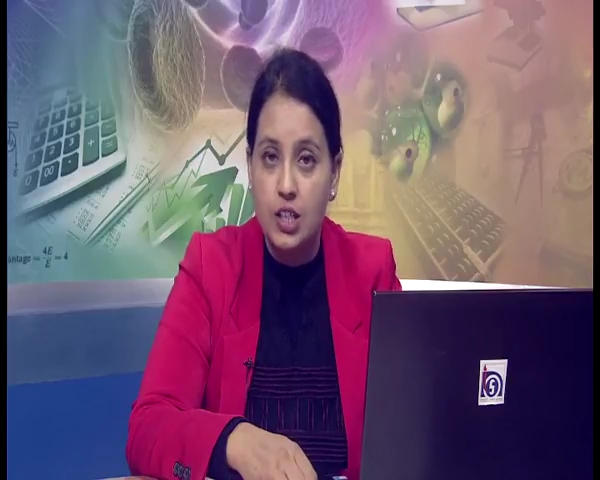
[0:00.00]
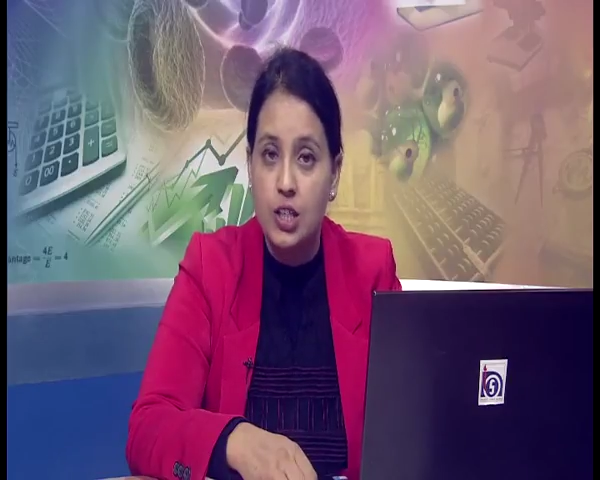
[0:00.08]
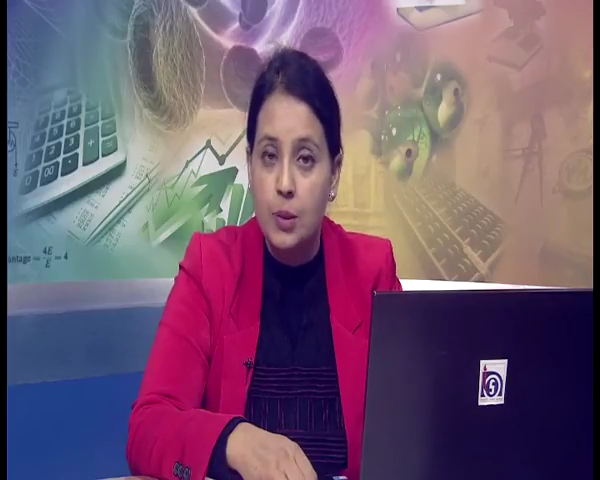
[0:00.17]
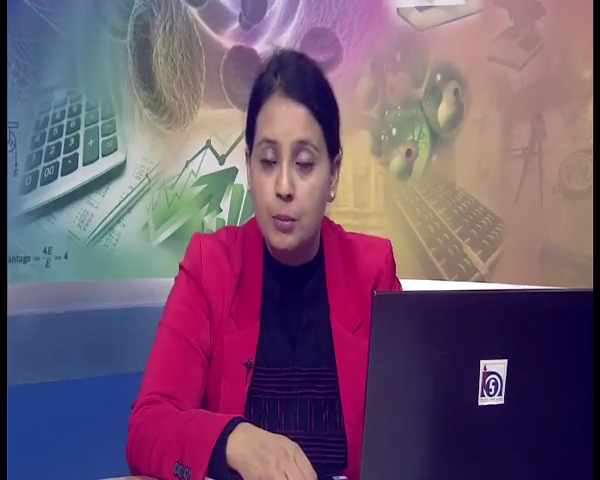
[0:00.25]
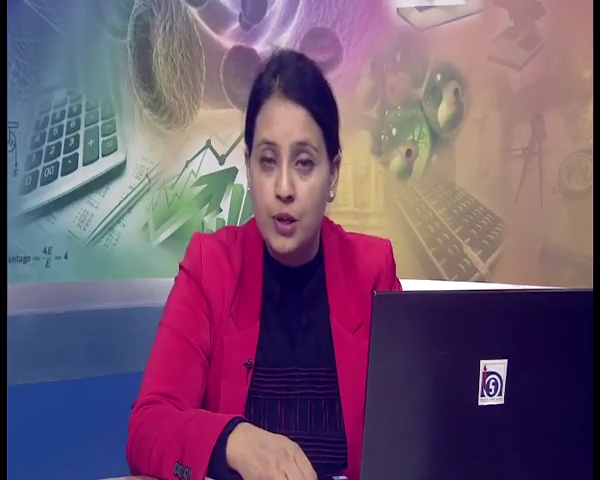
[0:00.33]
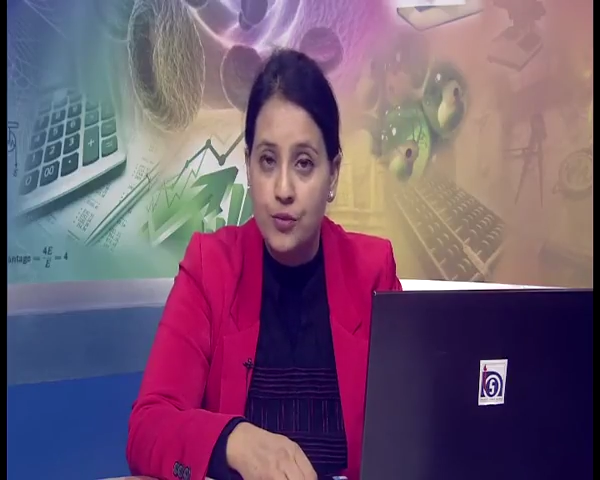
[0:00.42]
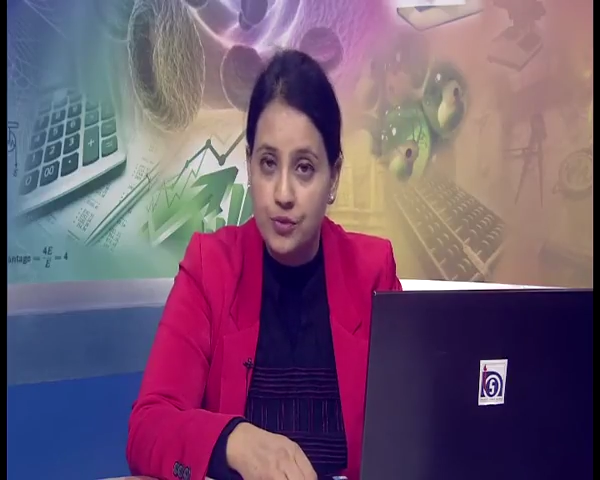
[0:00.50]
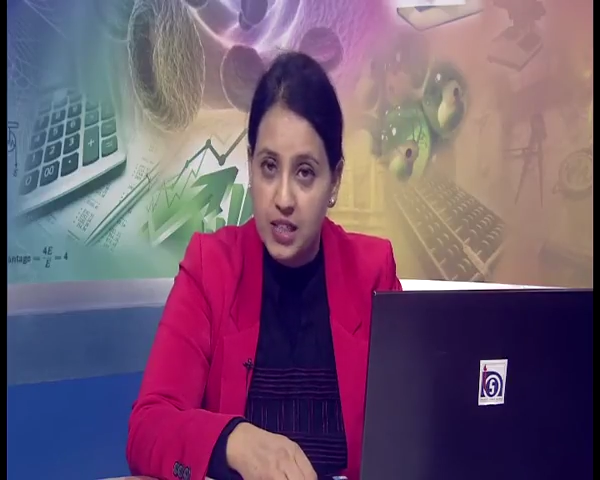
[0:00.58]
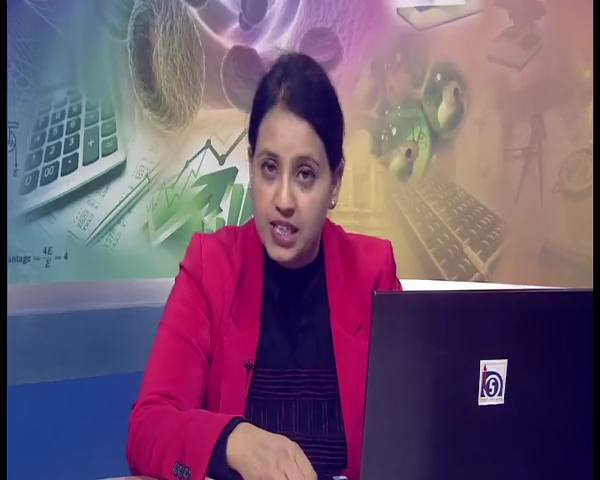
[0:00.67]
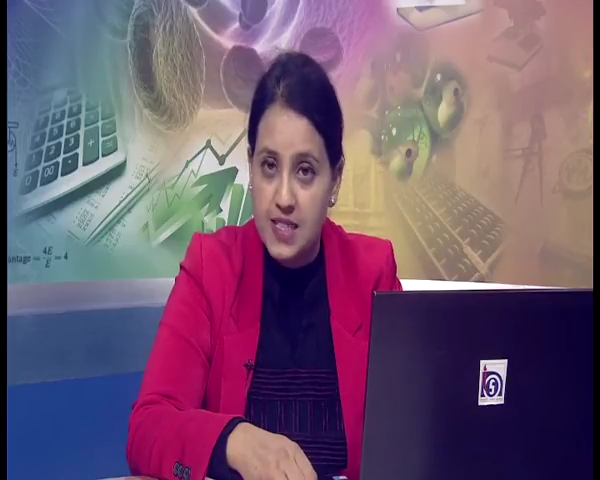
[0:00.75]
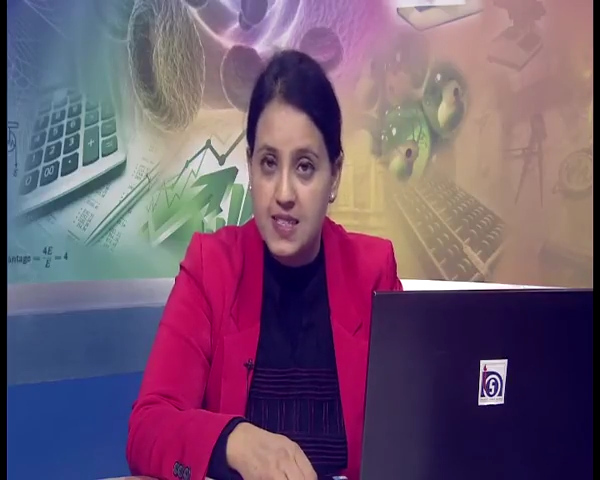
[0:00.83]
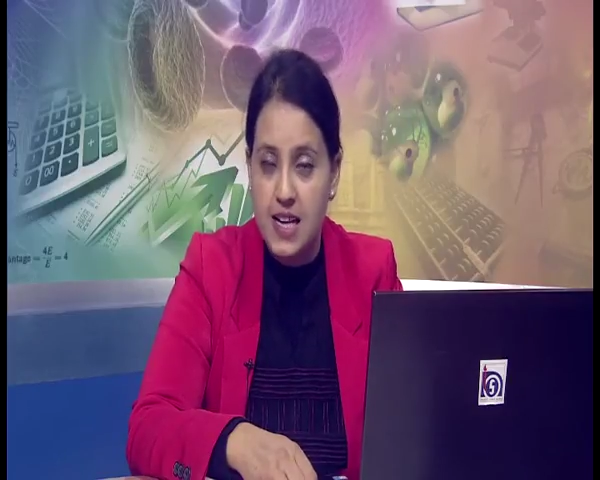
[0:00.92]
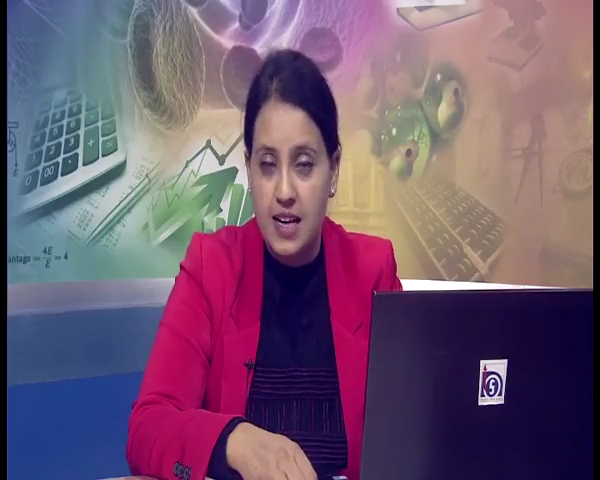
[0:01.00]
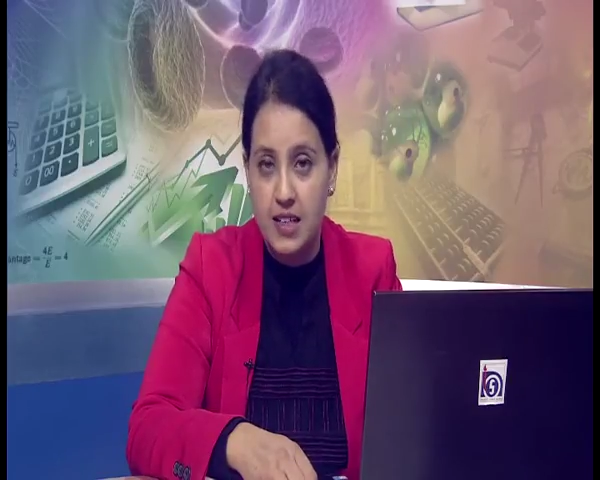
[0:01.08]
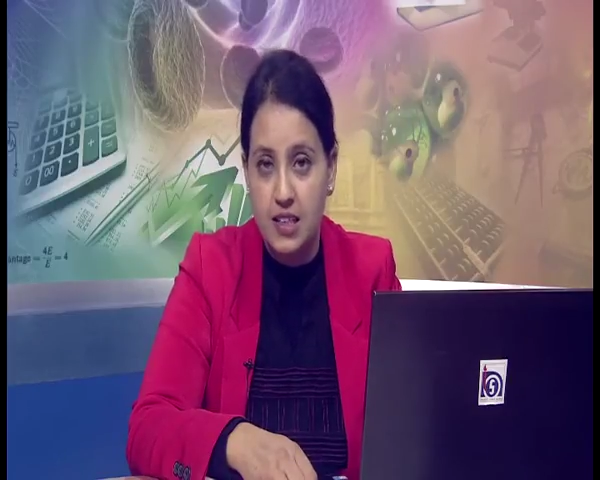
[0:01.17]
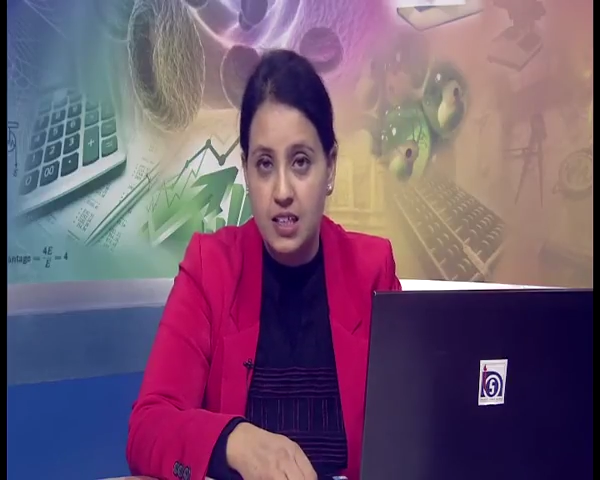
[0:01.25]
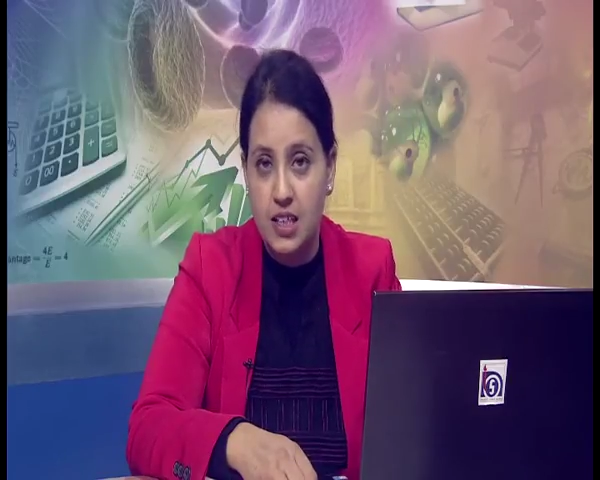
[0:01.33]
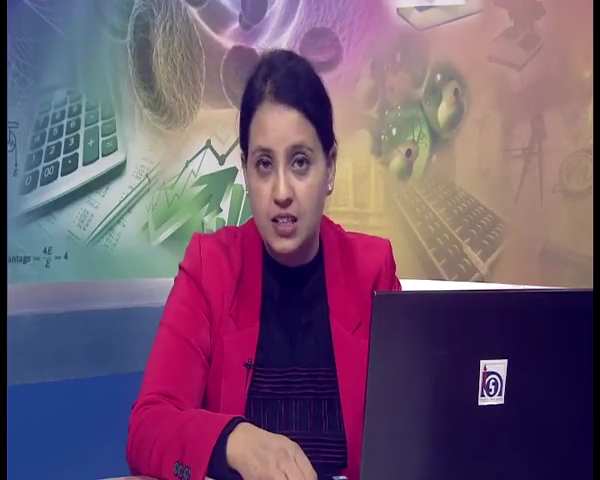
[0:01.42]
number of things that are
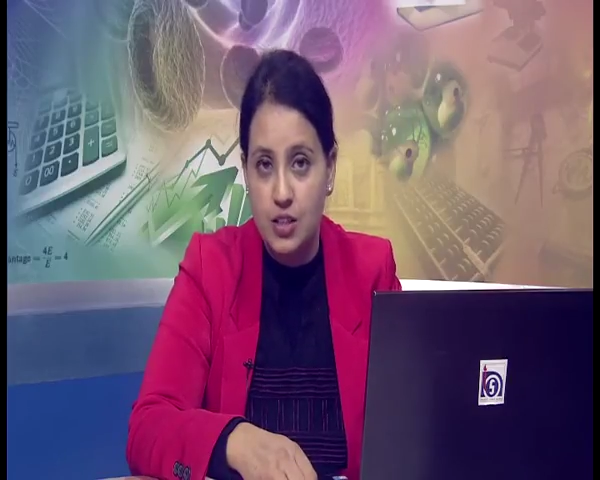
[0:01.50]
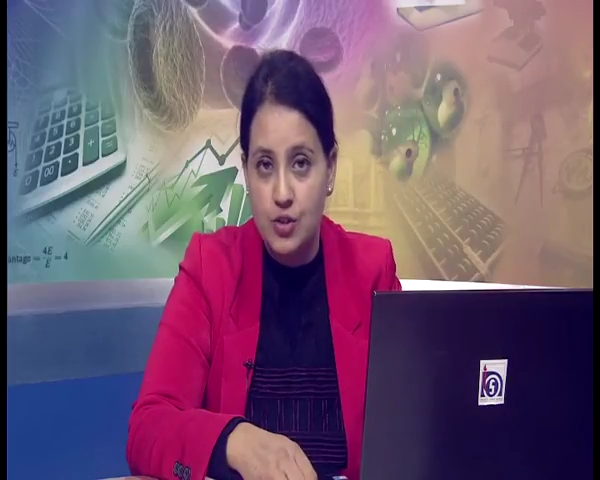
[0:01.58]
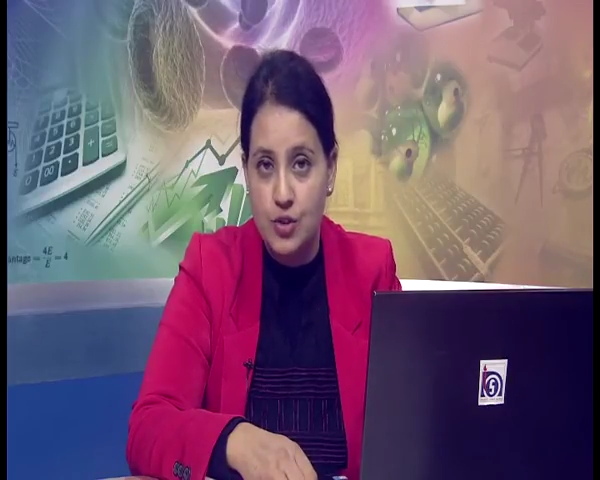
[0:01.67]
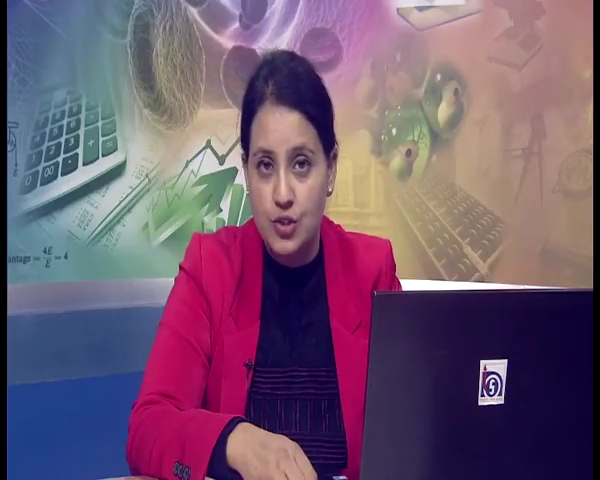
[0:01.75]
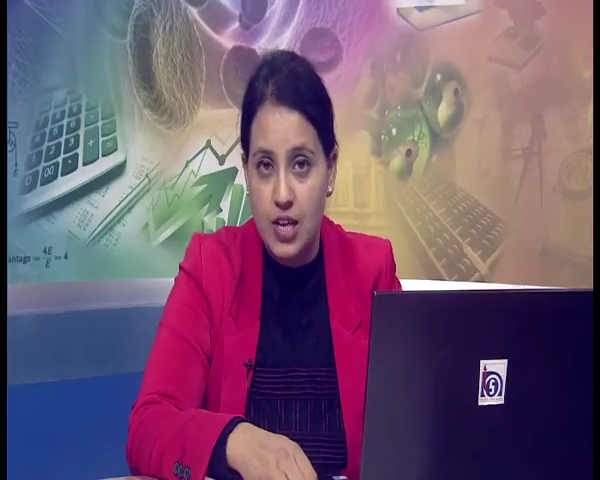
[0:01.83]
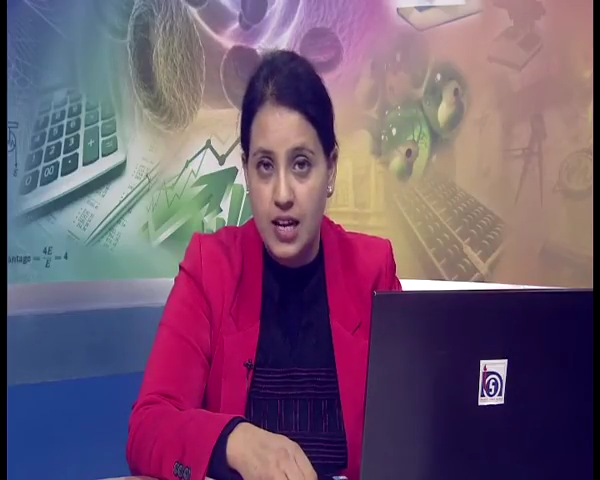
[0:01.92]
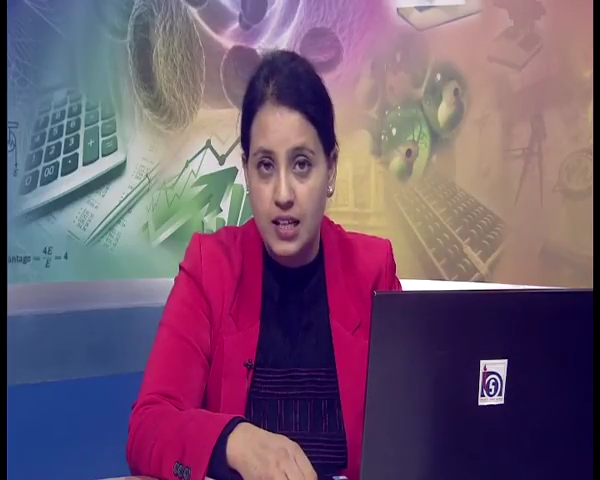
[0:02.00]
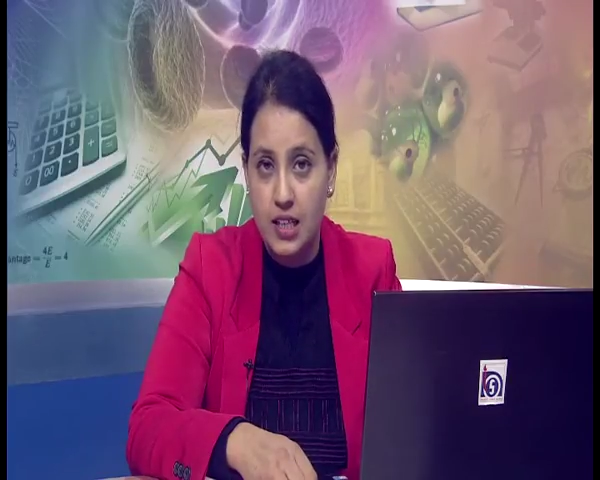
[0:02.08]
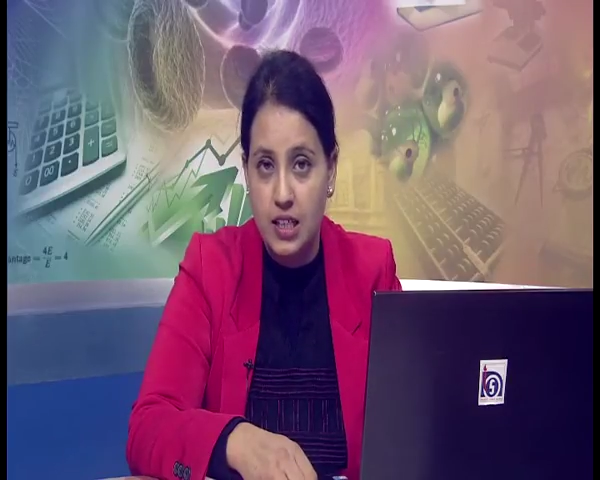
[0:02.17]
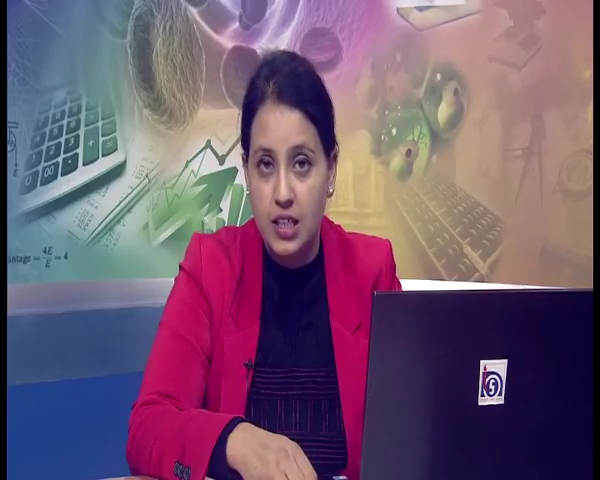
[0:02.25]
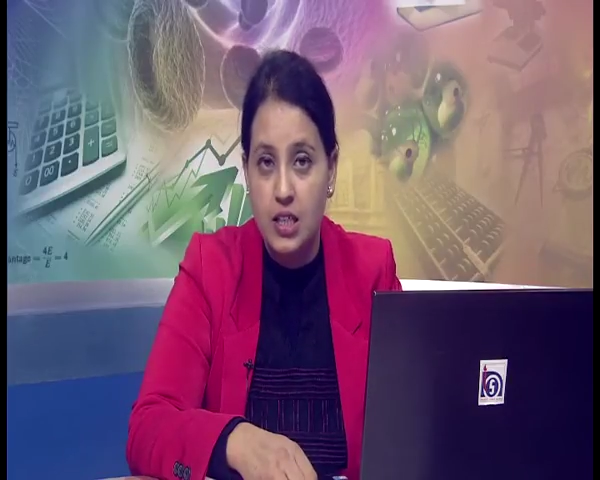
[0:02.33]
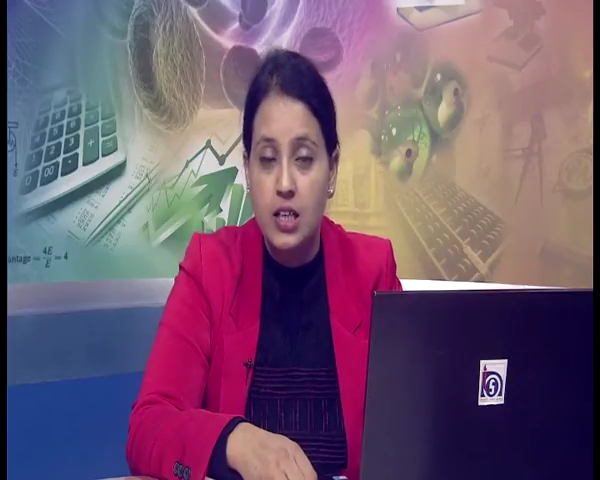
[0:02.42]
there in the society.